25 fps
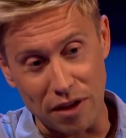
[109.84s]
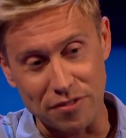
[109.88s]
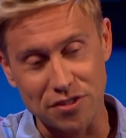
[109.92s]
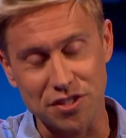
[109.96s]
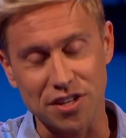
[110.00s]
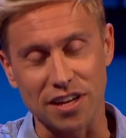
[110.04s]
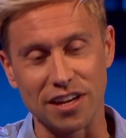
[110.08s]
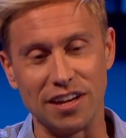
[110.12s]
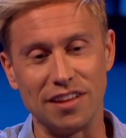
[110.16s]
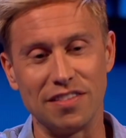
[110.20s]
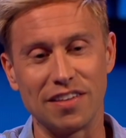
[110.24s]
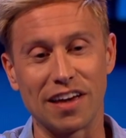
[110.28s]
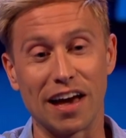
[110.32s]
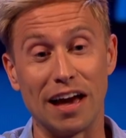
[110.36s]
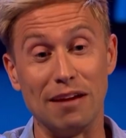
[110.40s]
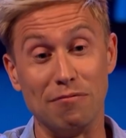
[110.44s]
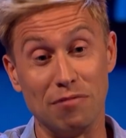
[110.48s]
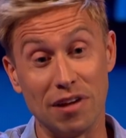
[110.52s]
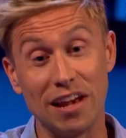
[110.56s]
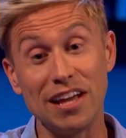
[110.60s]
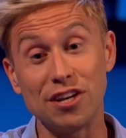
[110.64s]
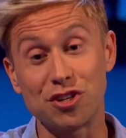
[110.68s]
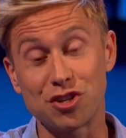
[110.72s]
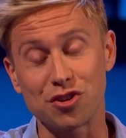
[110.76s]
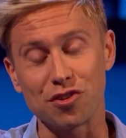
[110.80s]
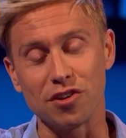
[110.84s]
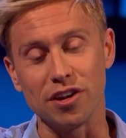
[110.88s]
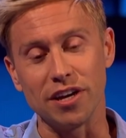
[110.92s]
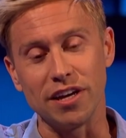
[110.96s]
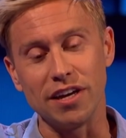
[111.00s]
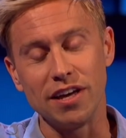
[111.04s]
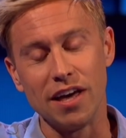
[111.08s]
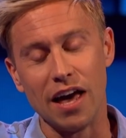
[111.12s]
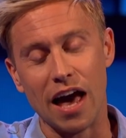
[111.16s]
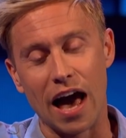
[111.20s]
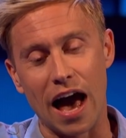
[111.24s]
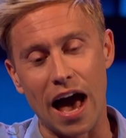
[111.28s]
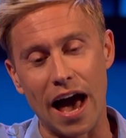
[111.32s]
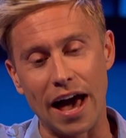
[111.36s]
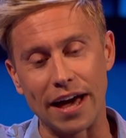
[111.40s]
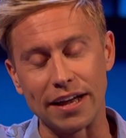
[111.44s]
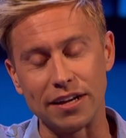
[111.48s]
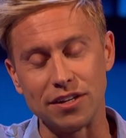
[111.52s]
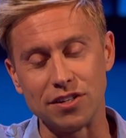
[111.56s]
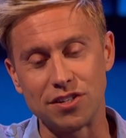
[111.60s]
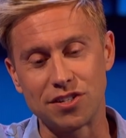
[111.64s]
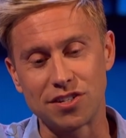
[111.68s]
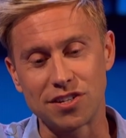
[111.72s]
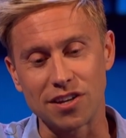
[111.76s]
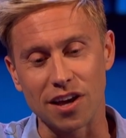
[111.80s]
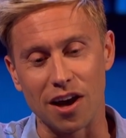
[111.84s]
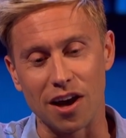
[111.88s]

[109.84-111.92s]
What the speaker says: have skin in the game, literally. And